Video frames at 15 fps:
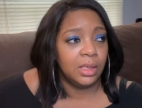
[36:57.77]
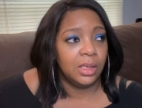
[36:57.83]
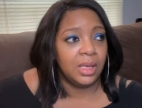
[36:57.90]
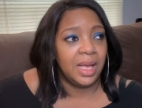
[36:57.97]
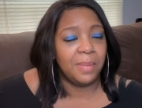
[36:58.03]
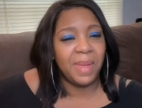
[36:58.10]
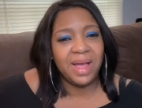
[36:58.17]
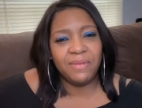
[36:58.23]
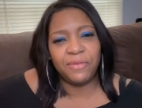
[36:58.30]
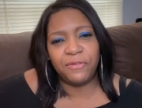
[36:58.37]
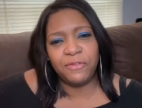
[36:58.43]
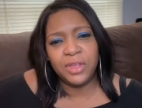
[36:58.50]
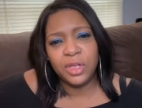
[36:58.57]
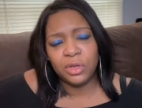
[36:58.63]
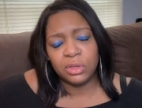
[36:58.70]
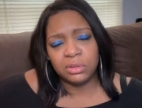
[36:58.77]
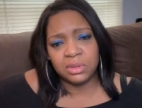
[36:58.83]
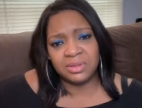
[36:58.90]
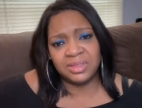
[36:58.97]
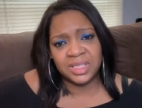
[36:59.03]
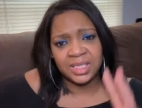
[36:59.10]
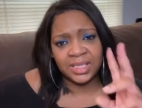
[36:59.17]
it might feel
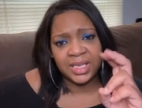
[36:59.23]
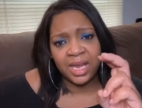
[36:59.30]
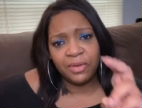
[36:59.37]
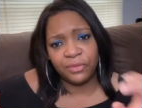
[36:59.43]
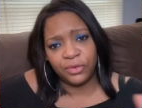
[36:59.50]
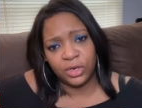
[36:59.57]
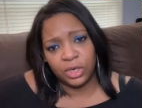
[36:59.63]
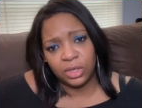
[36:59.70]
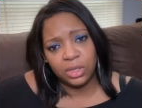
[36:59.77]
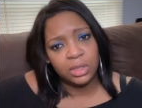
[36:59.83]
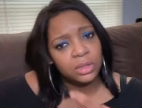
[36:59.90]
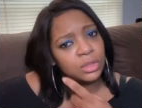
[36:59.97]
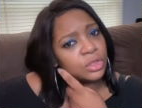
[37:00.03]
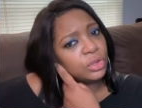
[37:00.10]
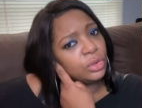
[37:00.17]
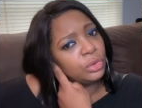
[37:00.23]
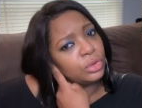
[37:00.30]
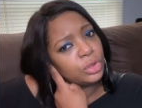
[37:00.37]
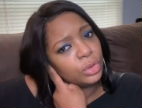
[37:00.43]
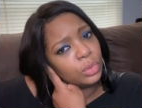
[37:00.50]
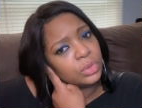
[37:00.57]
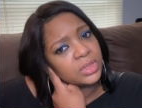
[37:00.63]
safer to
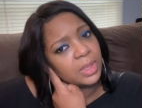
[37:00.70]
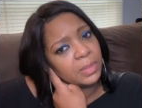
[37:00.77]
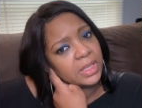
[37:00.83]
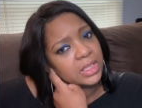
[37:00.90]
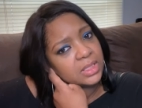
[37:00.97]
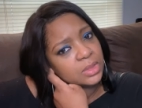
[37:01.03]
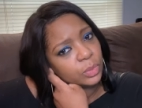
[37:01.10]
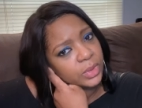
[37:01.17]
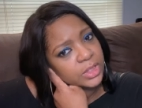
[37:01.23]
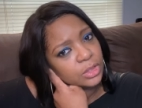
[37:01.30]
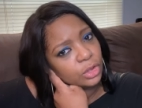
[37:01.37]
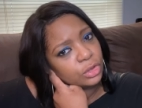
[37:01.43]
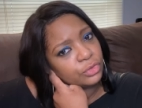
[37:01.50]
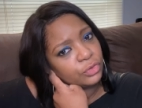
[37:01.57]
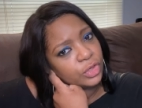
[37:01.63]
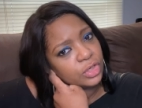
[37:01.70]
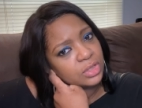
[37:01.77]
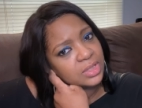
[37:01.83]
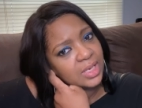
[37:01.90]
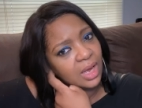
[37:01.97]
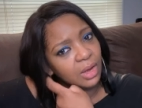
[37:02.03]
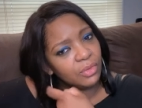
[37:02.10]
do some of this research for
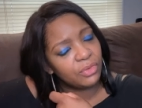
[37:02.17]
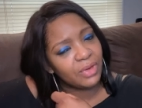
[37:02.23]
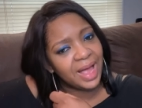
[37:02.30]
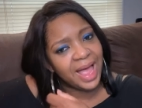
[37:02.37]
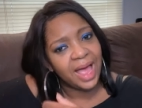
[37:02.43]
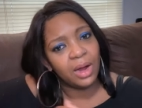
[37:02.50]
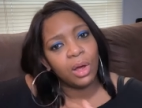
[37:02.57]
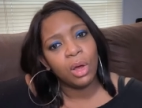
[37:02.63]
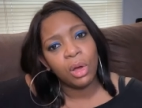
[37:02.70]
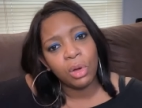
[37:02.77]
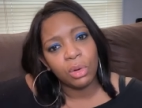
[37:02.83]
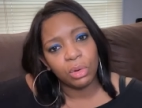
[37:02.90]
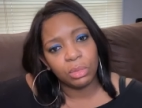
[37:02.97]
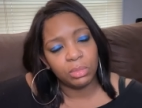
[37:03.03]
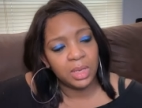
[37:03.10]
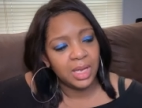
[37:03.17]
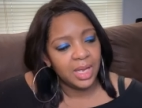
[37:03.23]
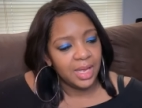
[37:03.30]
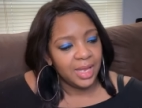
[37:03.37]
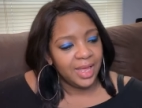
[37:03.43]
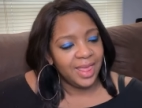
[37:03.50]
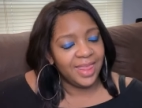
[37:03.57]
yourself at home
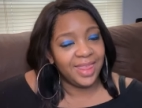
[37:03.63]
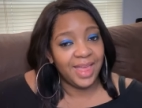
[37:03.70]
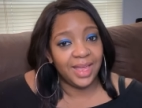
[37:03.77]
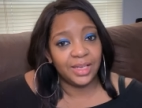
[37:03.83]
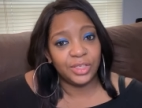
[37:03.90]
than